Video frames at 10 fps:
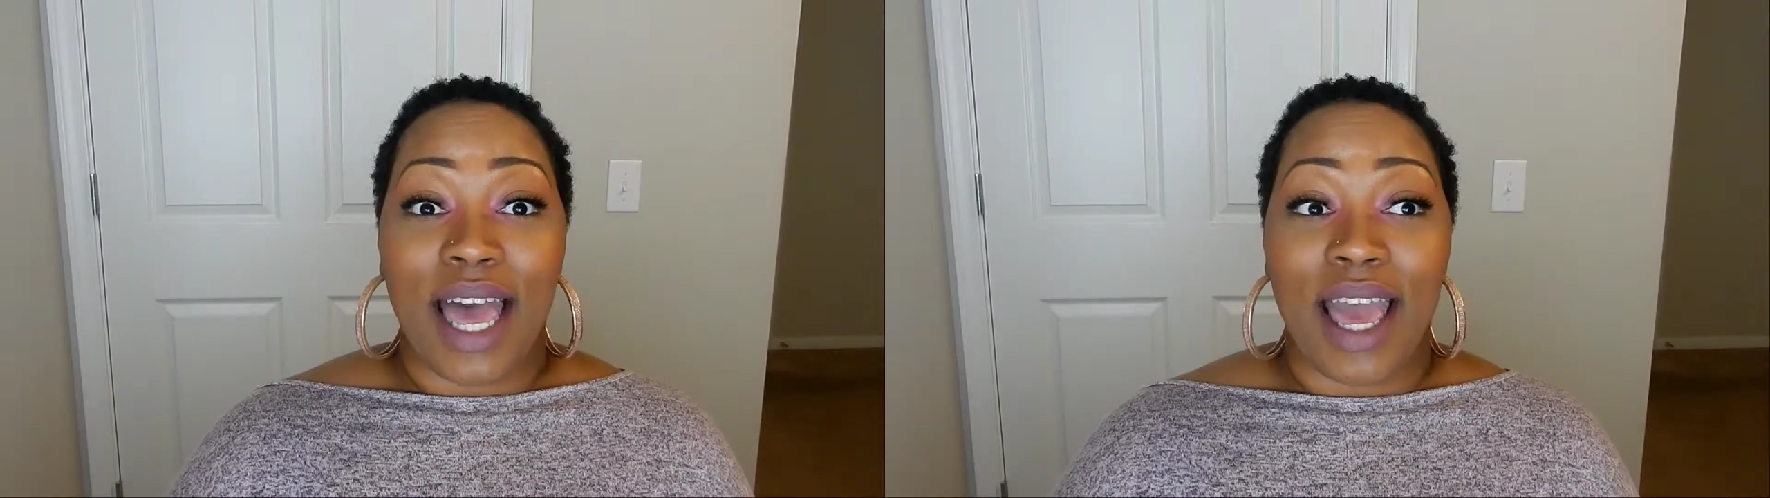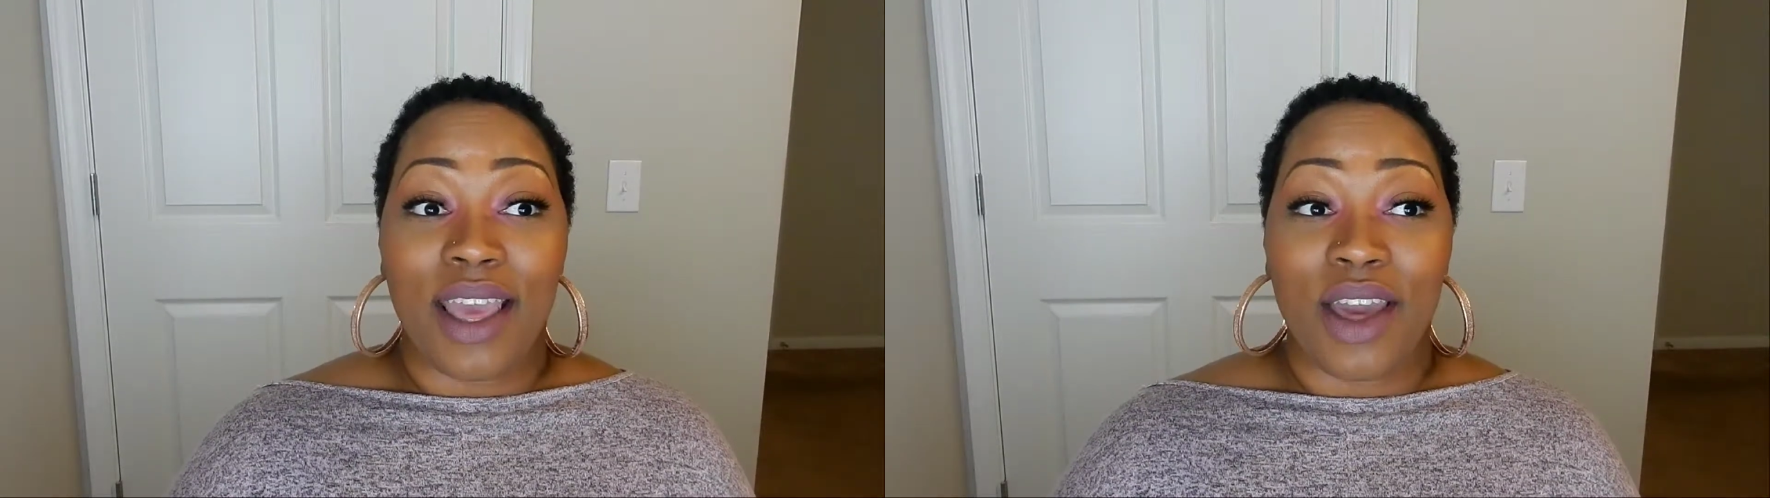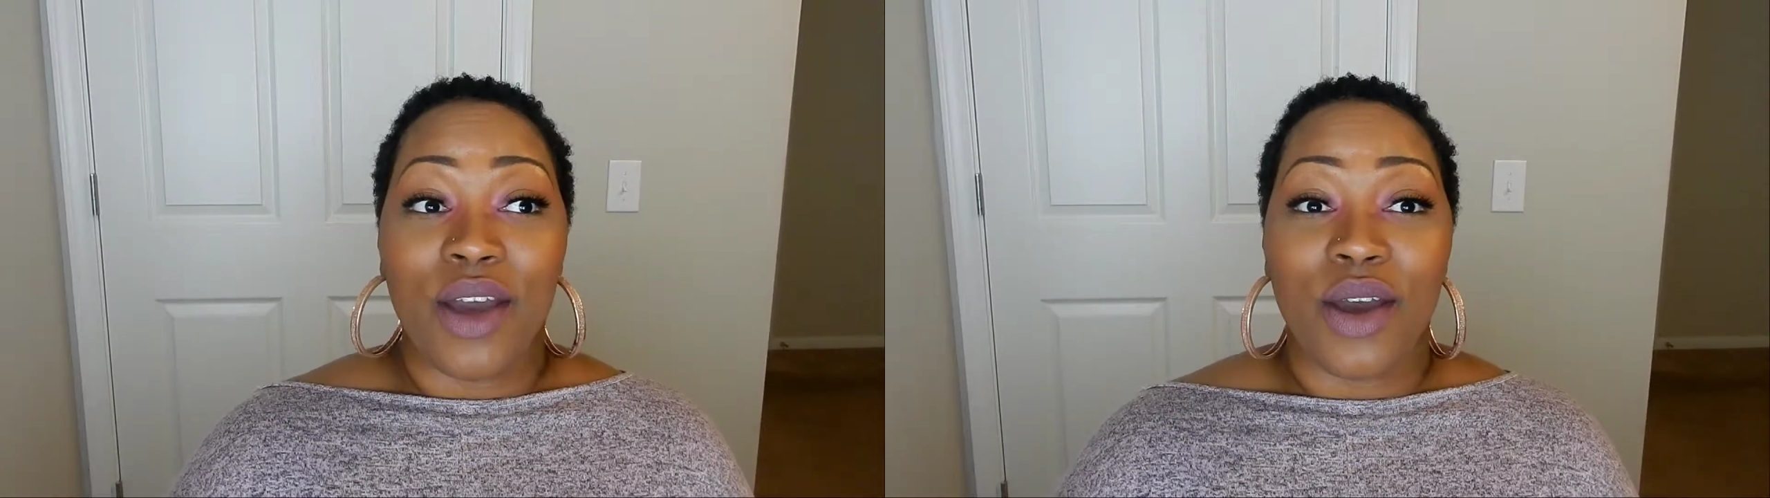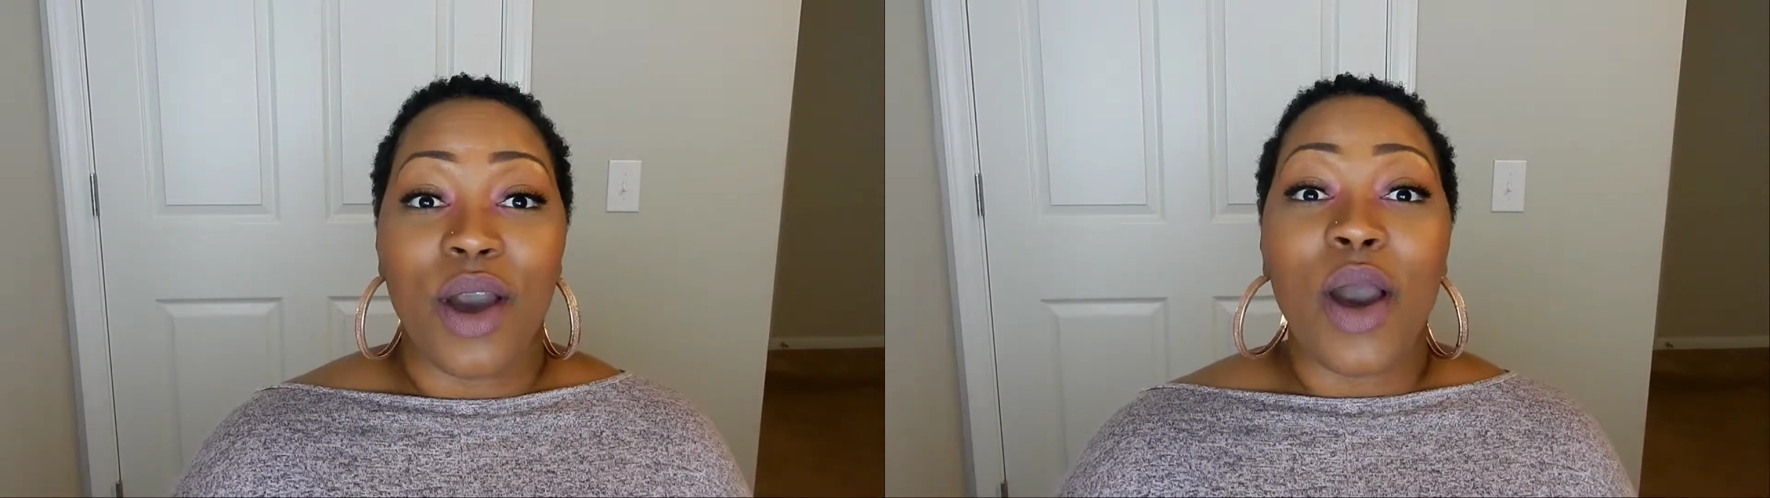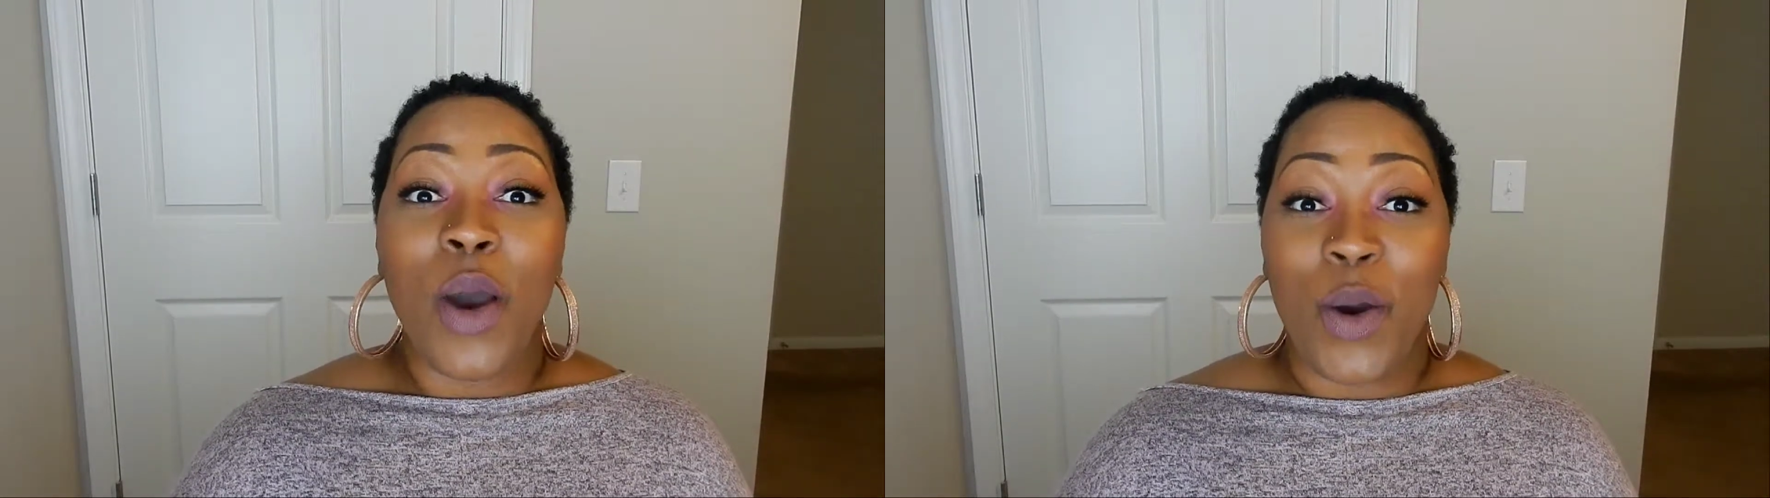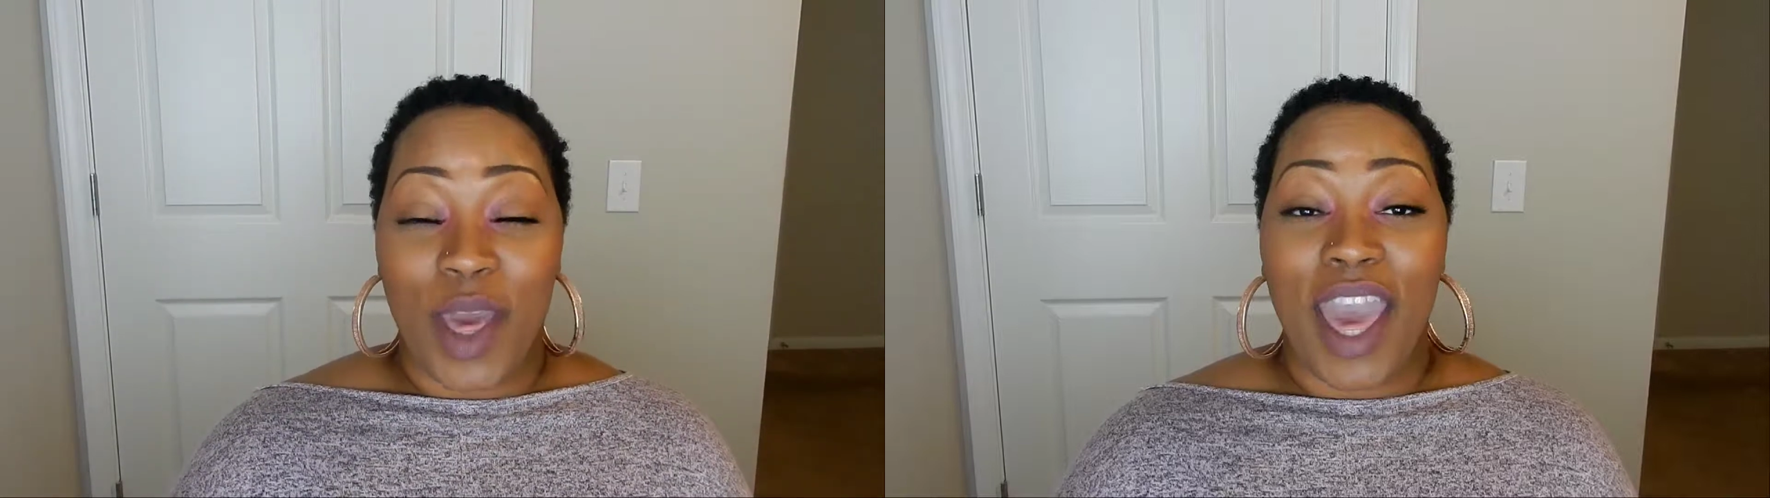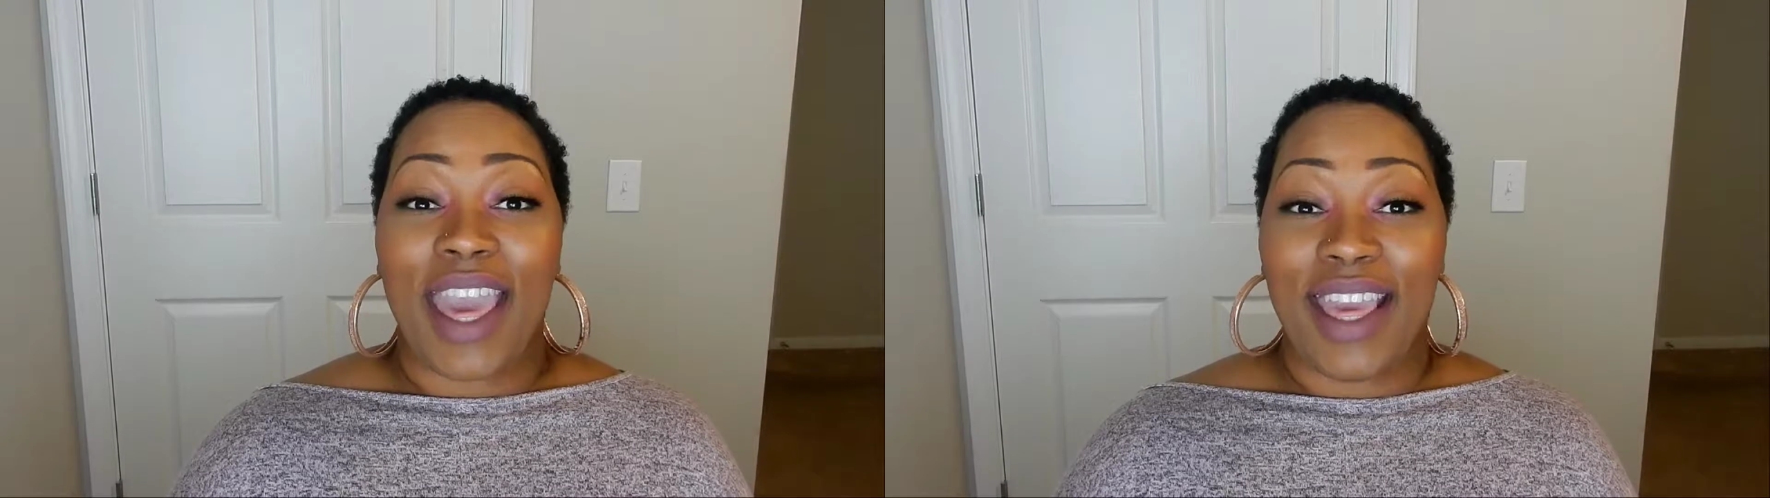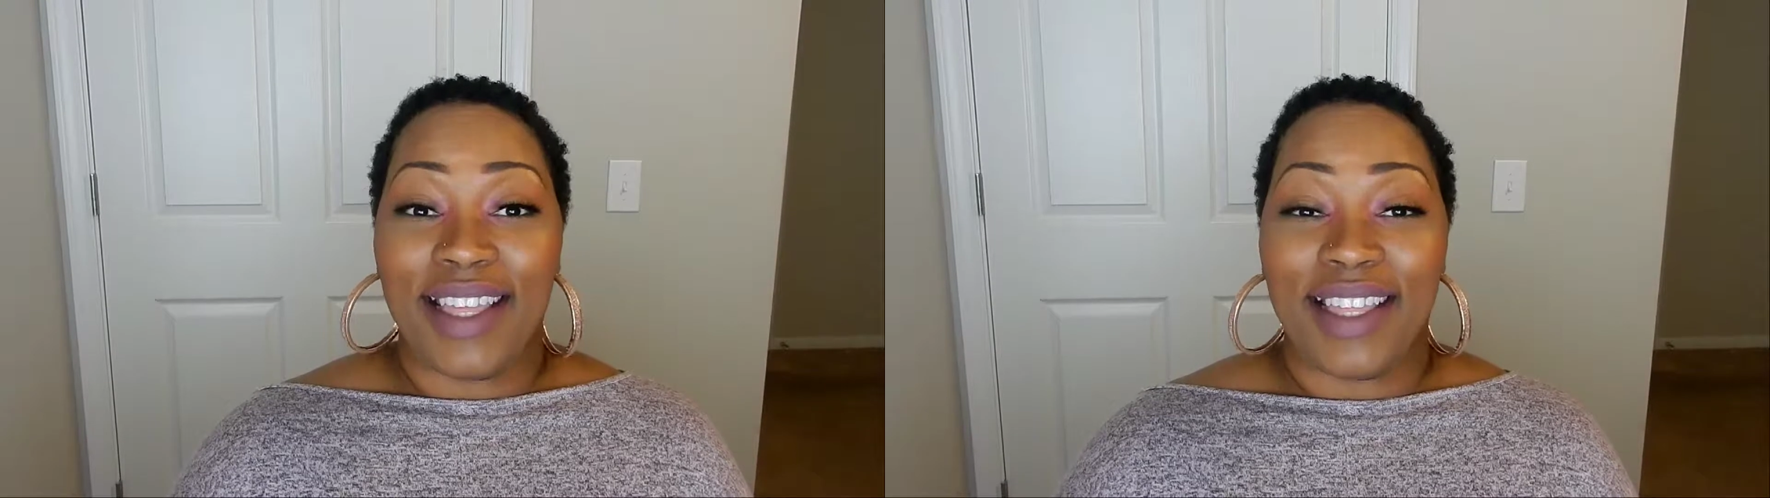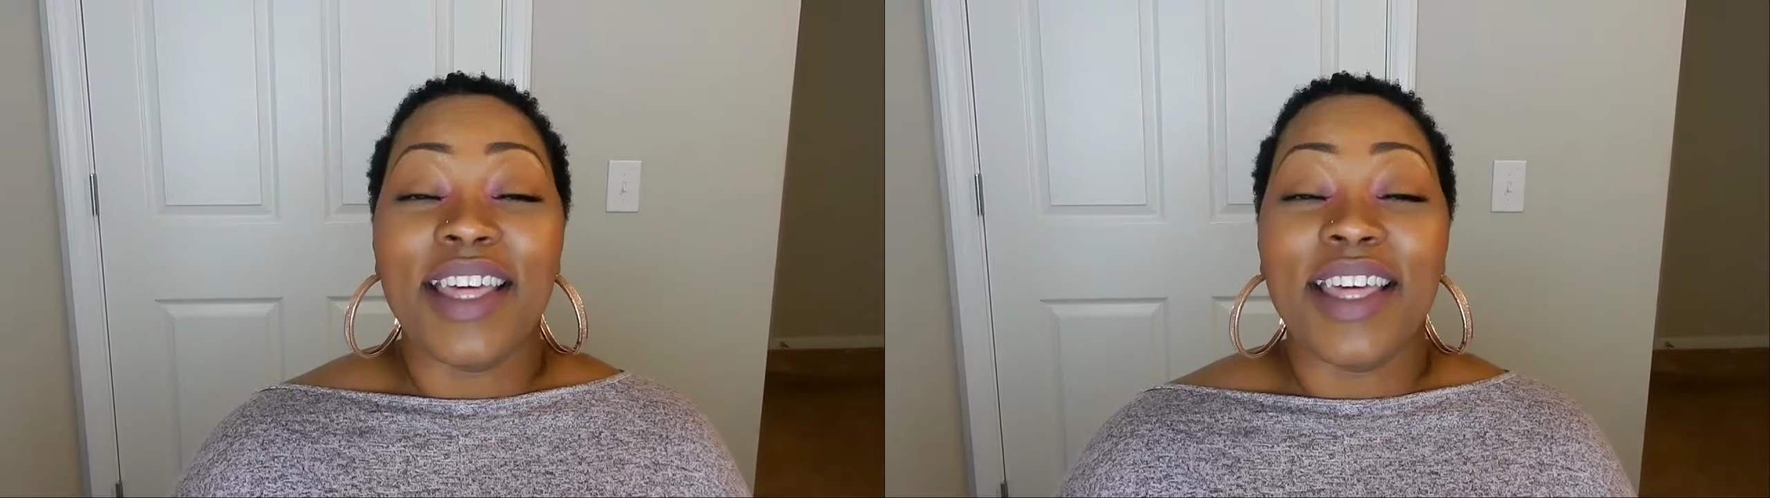like, okay,